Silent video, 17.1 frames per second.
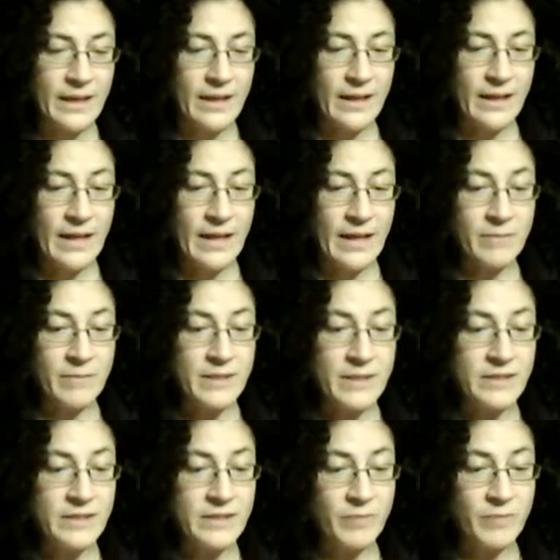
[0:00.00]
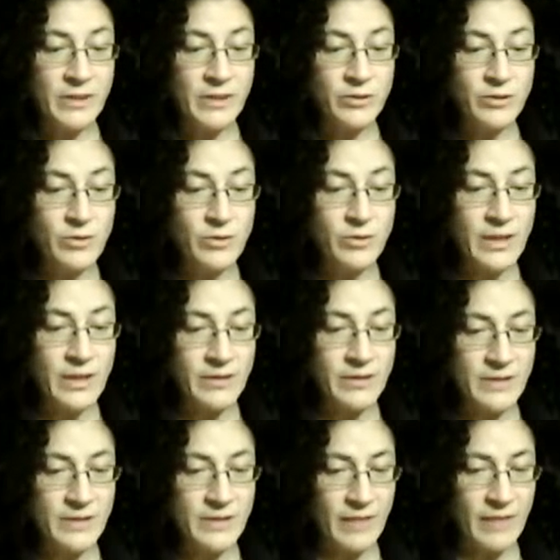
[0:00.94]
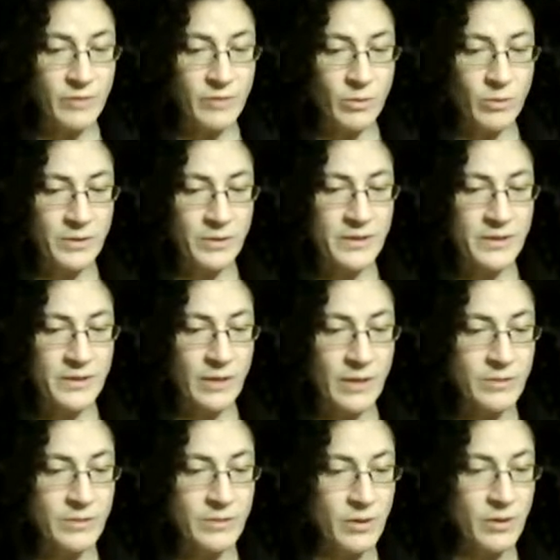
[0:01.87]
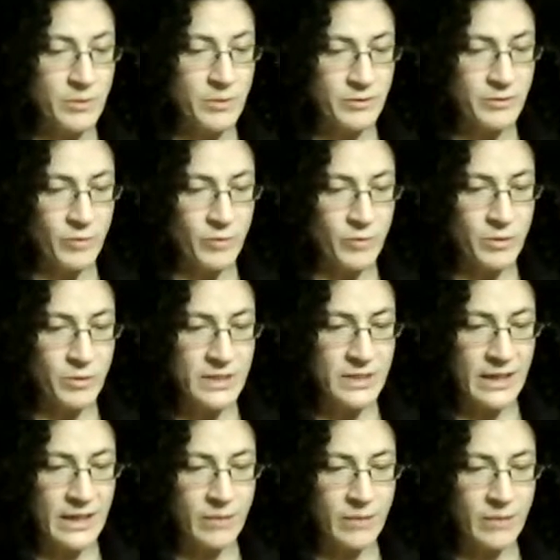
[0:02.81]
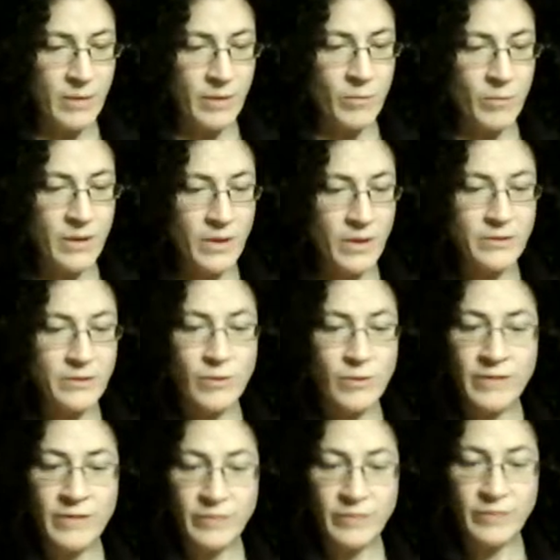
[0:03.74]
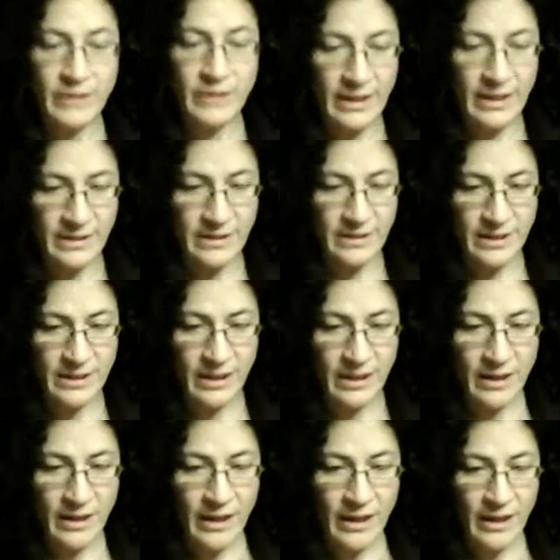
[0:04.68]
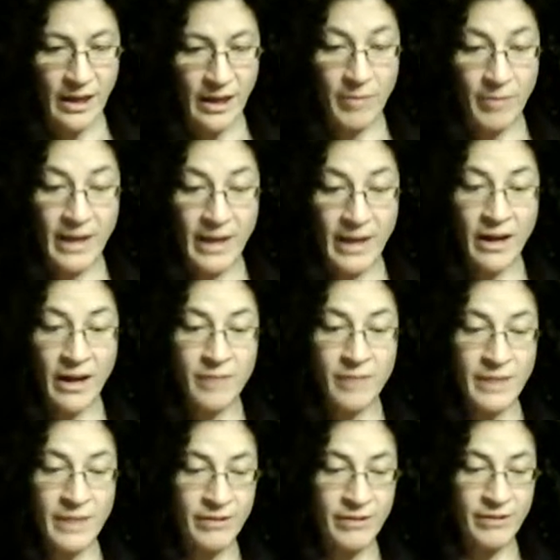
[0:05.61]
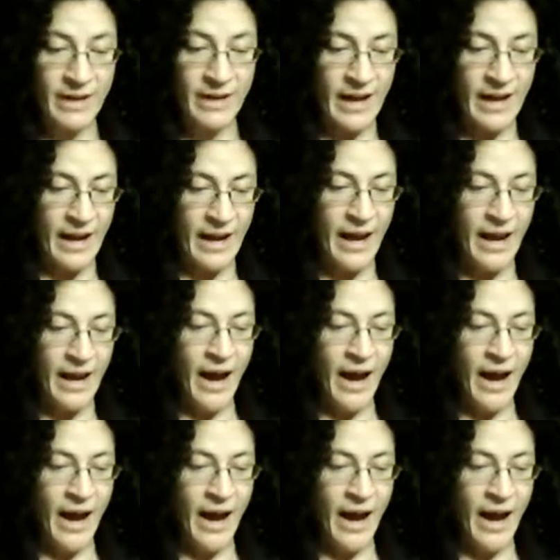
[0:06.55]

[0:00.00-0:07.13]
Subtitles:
It must have been 2 years afterwards, and I was almost 14, when one dreadful night my godmother and I